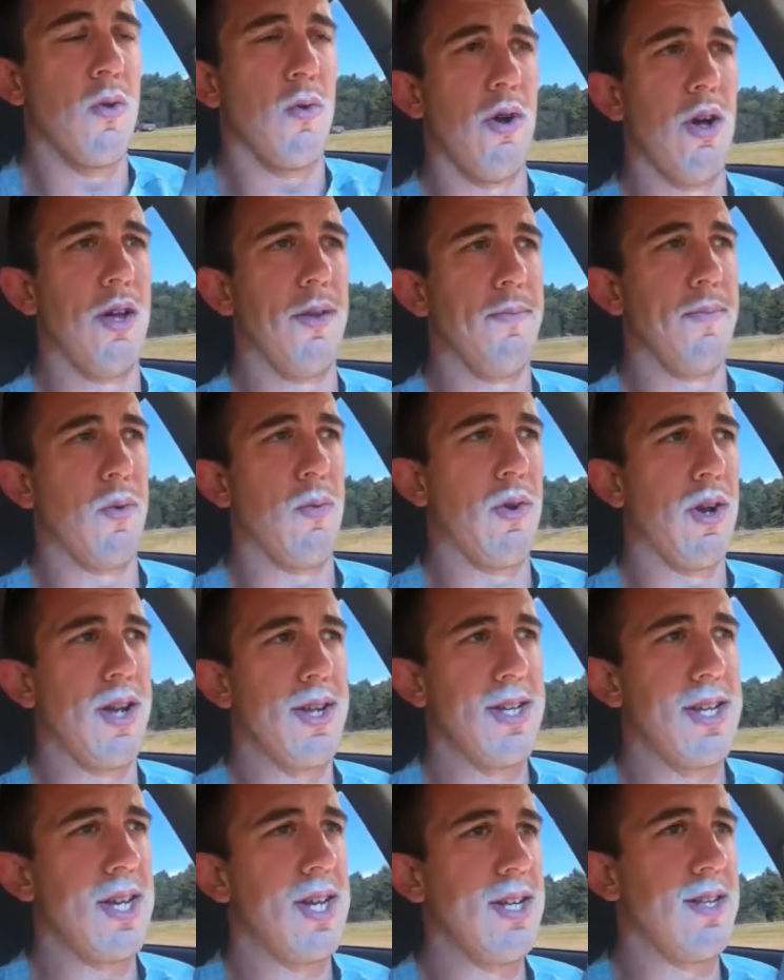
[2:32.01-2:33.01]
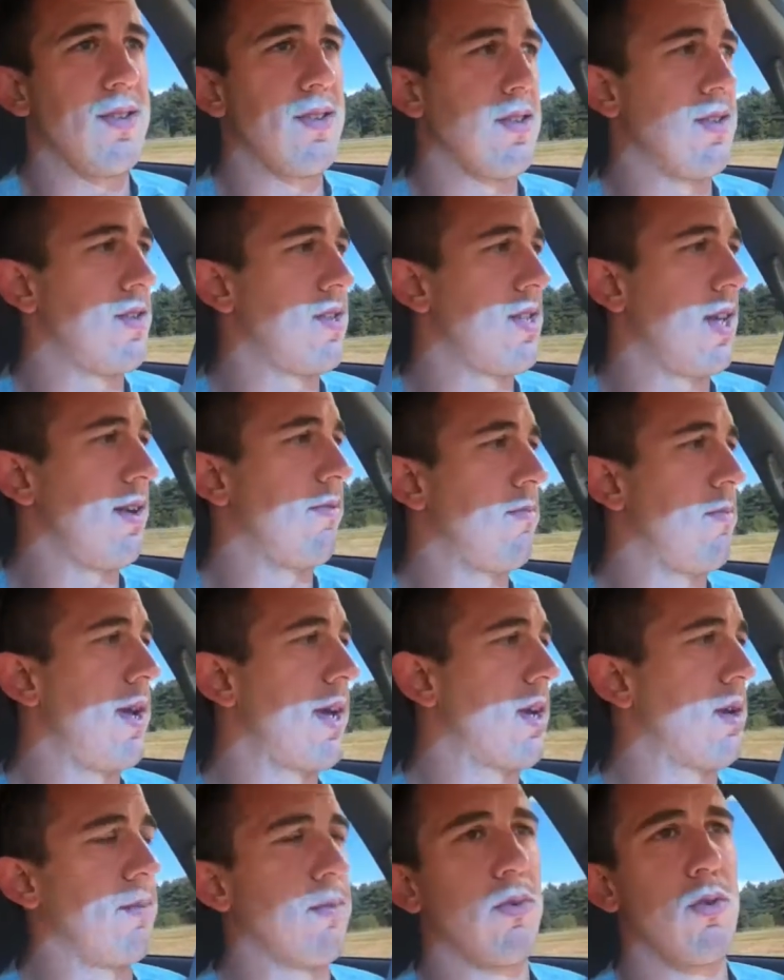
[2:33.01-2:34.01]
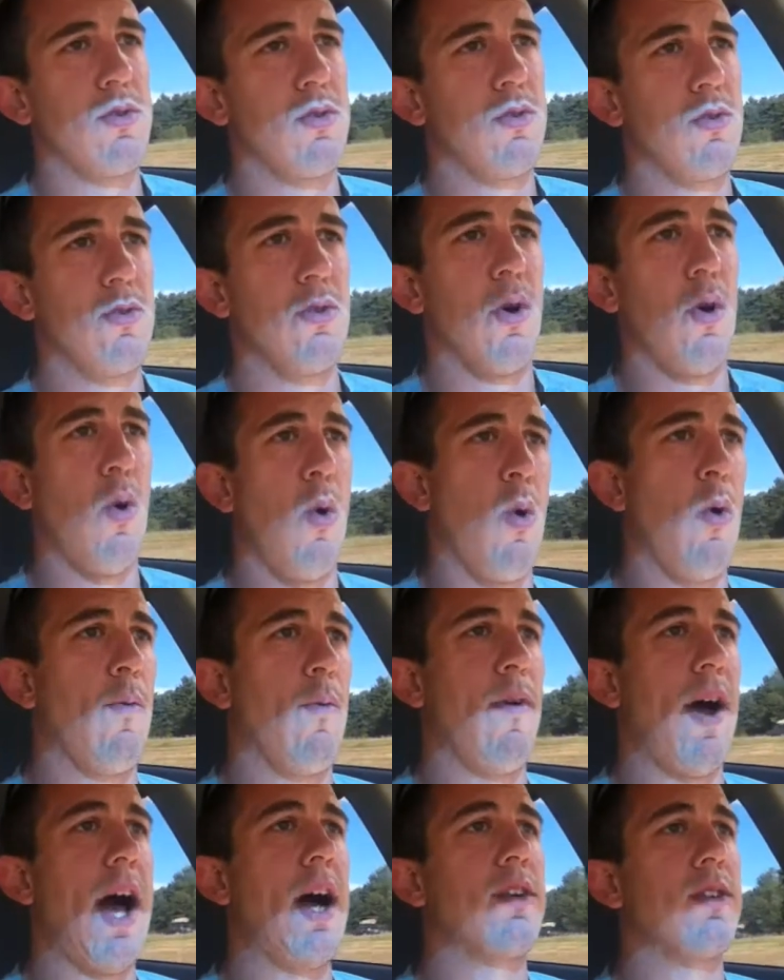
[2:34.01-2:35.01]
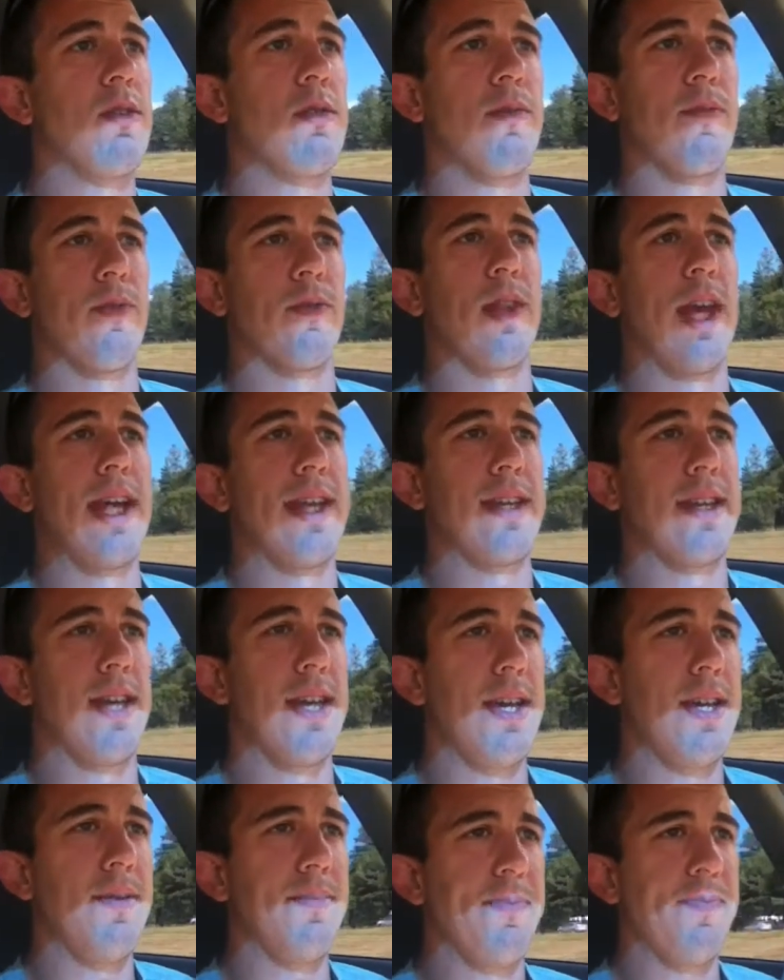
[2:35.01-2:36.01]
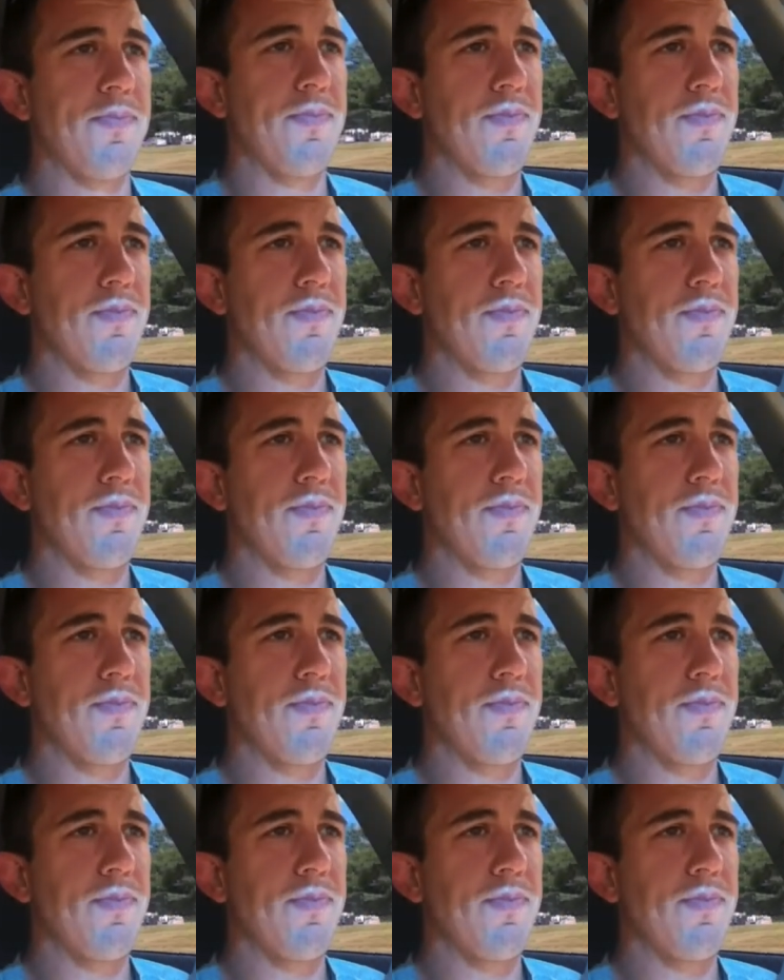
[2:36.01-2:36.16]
Well, what I did is instead of making them do the whole volume for that day,